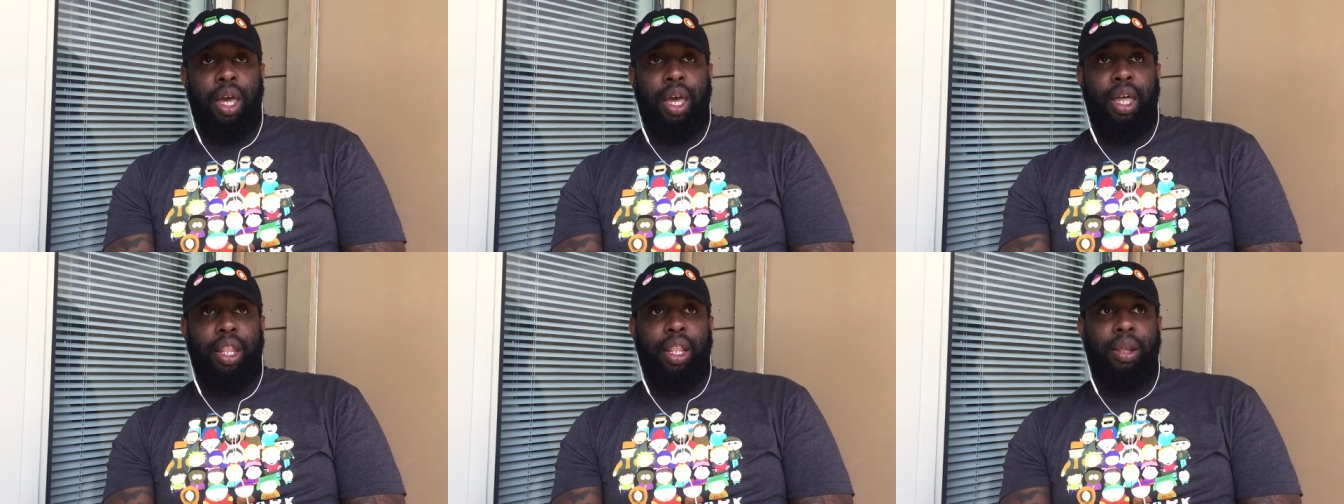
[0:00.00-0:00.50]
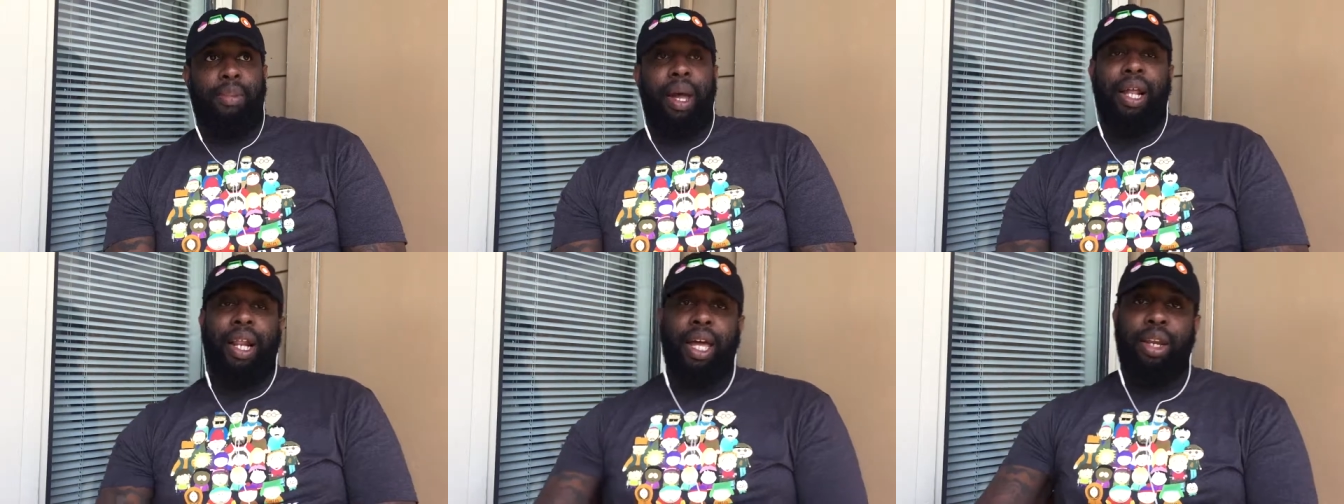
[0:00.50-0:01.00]
and
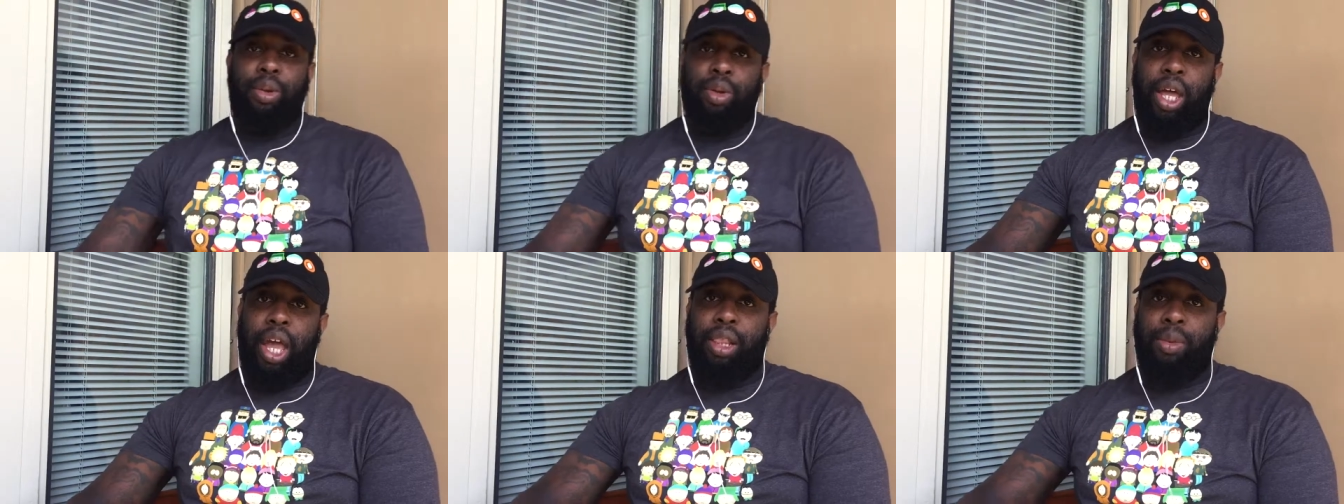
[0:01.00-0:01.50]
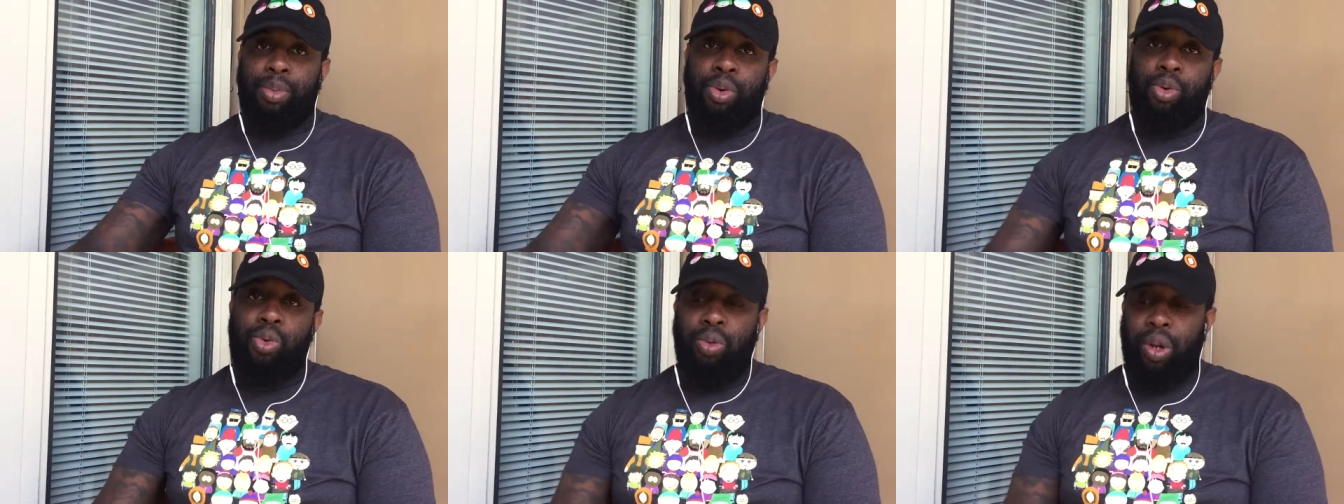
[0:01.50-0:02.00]
Black Lightning, they have to
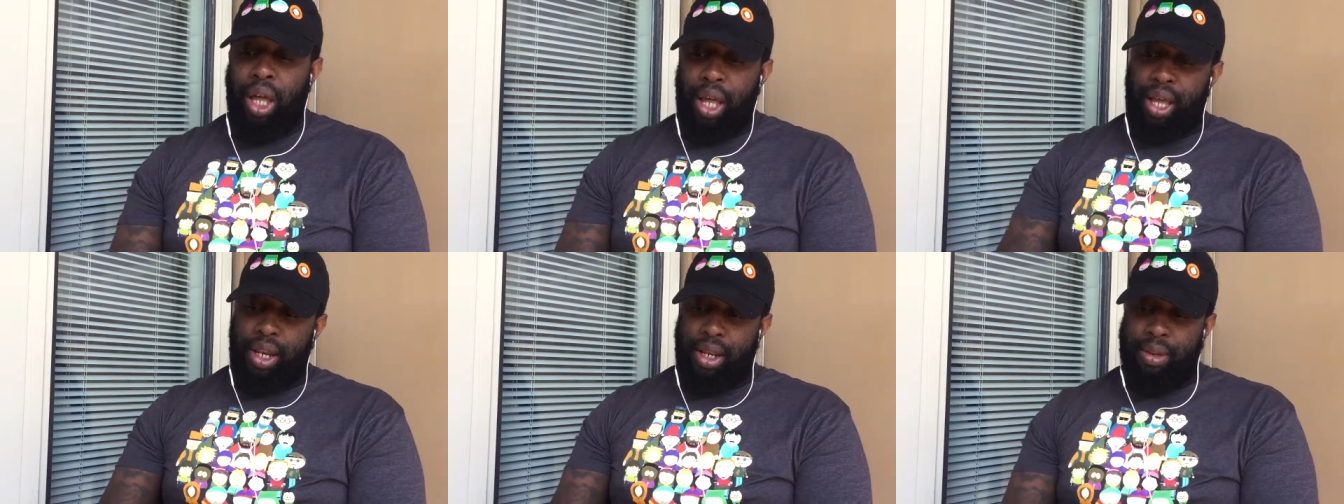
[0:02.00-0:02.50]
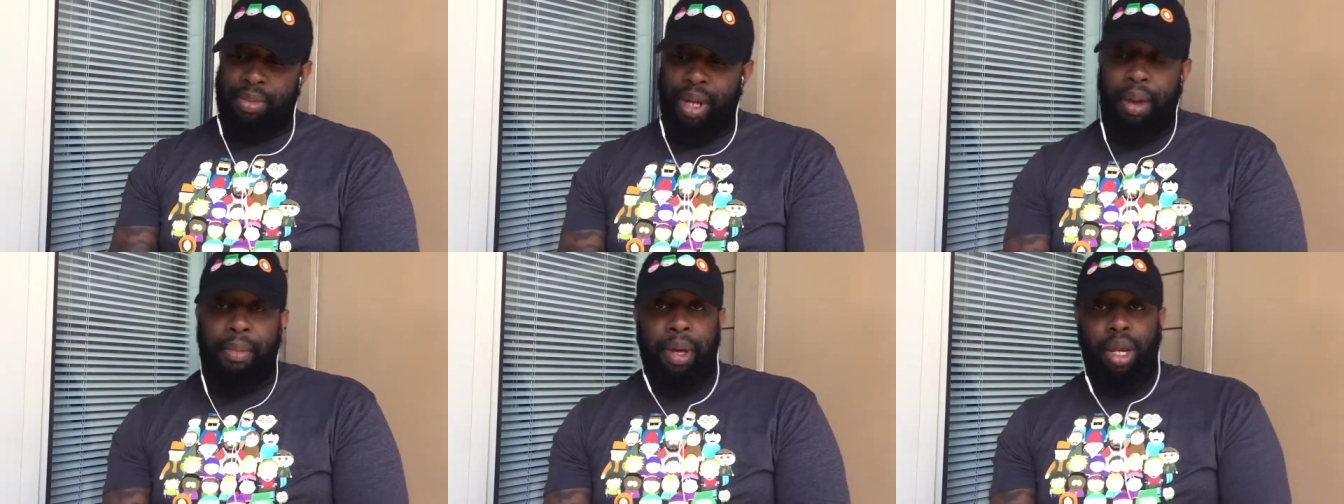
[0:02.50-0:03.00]
prove, and, and,
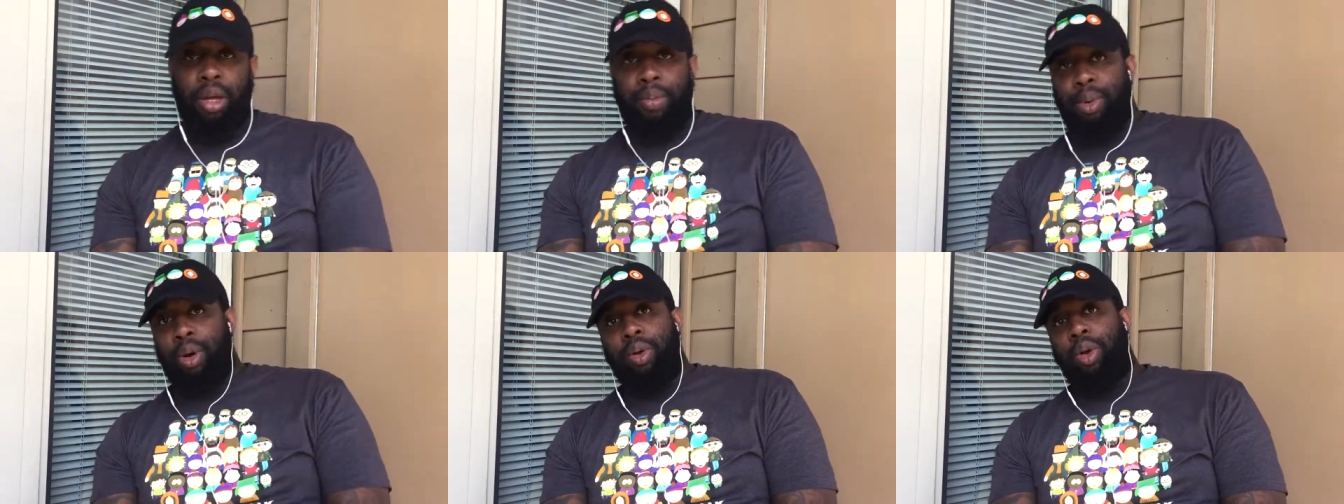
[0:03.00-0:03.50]
and made a good point.